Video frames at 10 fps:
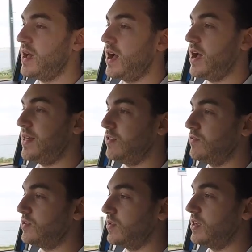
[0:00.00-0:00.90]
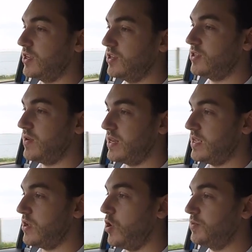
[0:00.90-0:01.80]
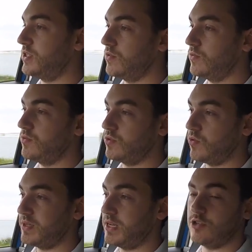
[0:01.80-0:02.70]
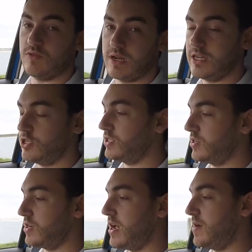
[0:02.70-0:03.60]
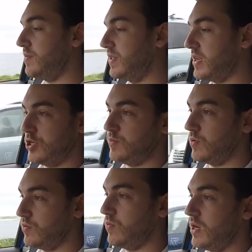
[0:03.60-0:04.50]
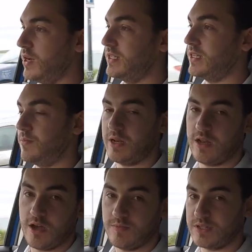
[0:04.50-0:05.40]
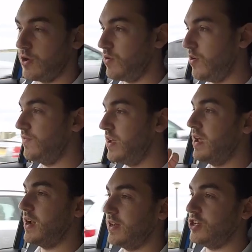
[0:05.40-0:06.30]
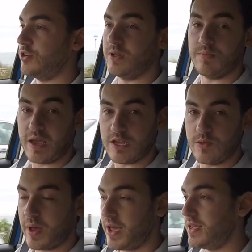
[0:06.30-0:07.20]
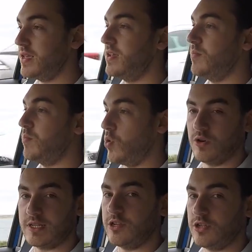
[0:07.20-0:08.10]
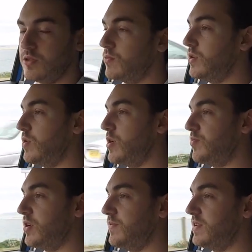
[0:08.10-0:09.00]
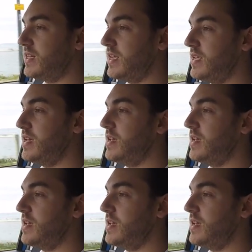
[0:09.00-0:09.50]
and they also alert you to any obstacles or potential collisions that are going to happen. The dashboard all lights up, alarms go off, and generally make you pay more attention than what you were previously.